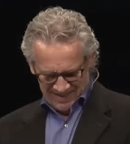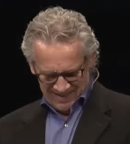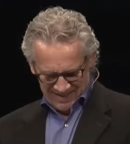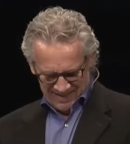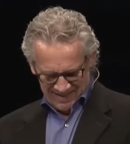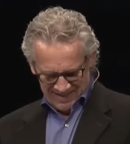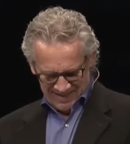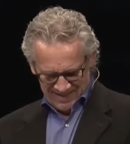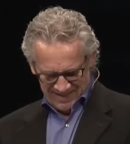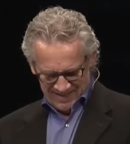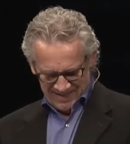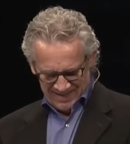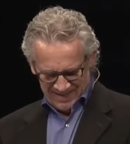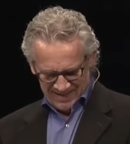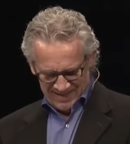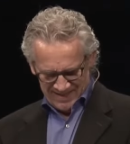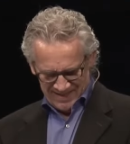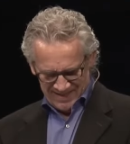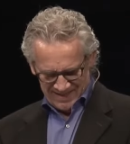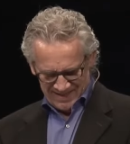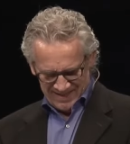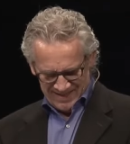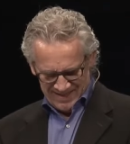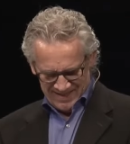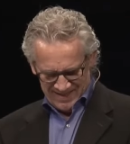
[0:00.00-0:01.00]

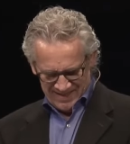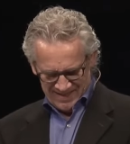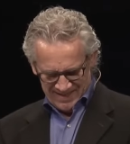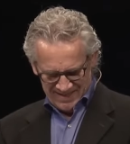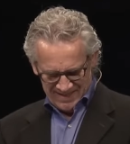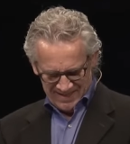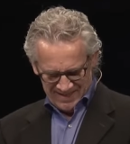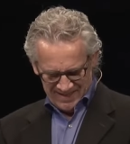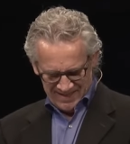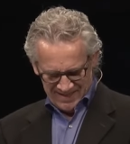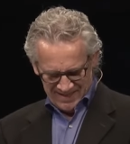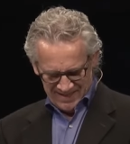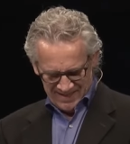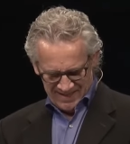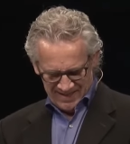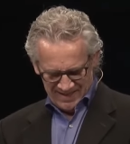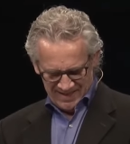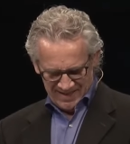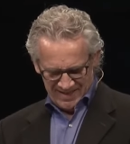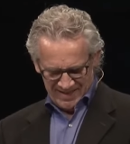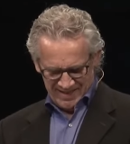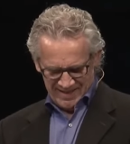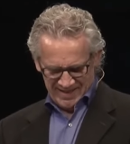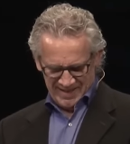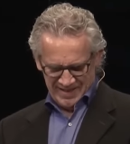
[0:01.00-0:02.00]

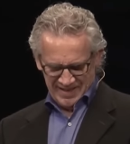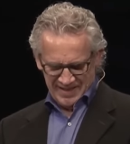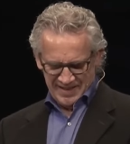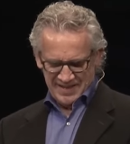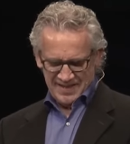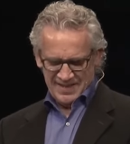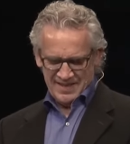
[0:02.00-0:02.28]
Nothing is said.